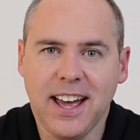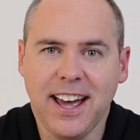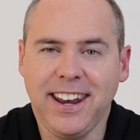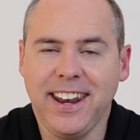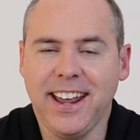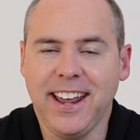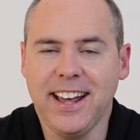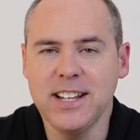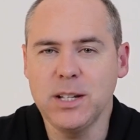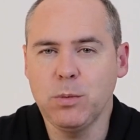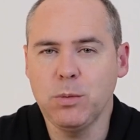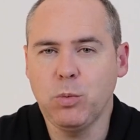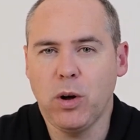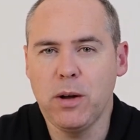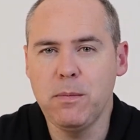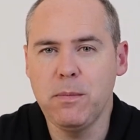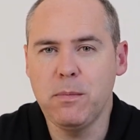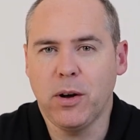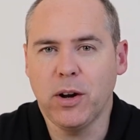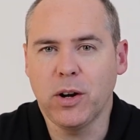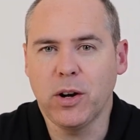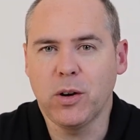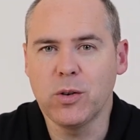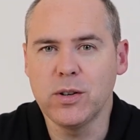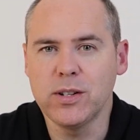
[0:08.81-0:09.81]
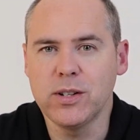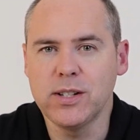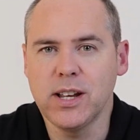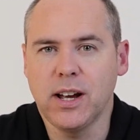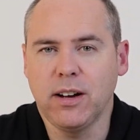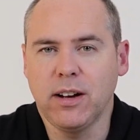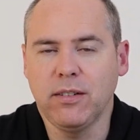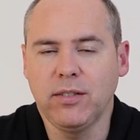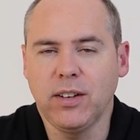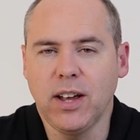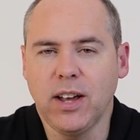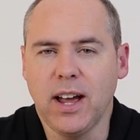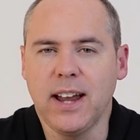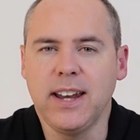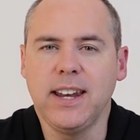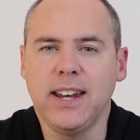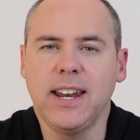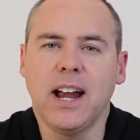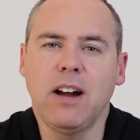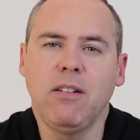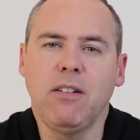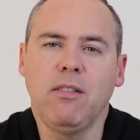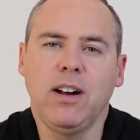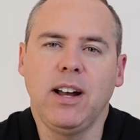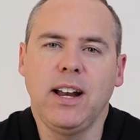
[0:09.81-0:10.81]
And that's why Microsoft are
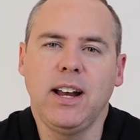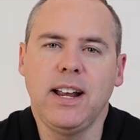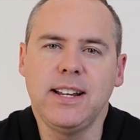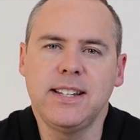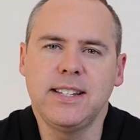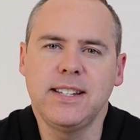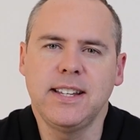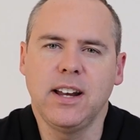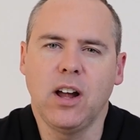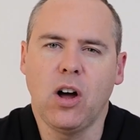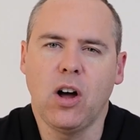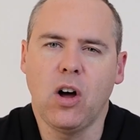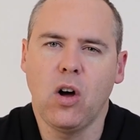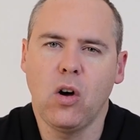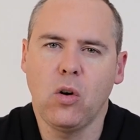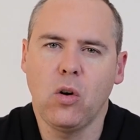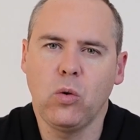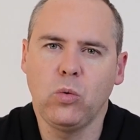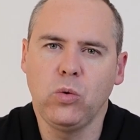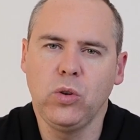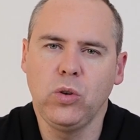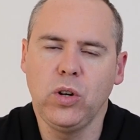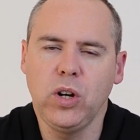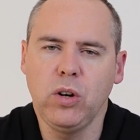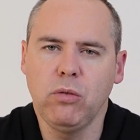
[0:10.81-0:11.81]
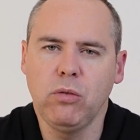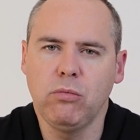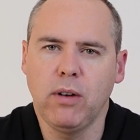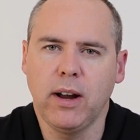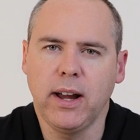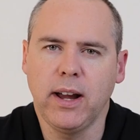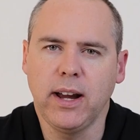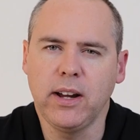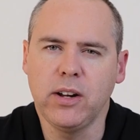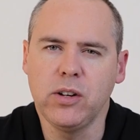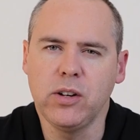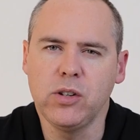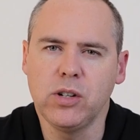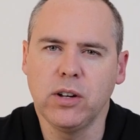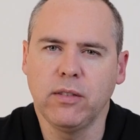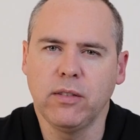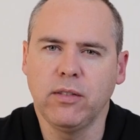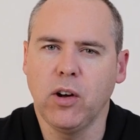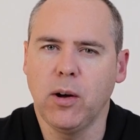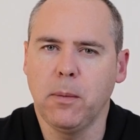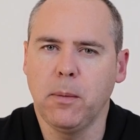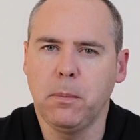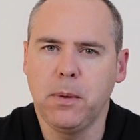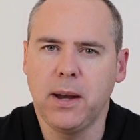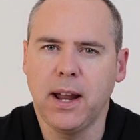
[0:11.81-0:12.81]
now releasing a whole new range of
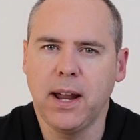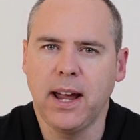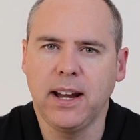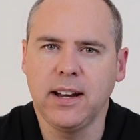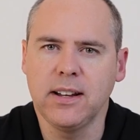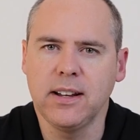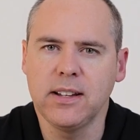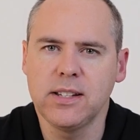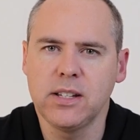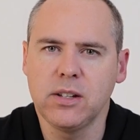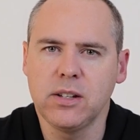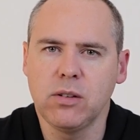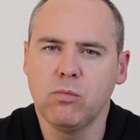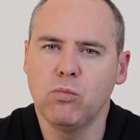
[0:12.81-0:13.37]
updates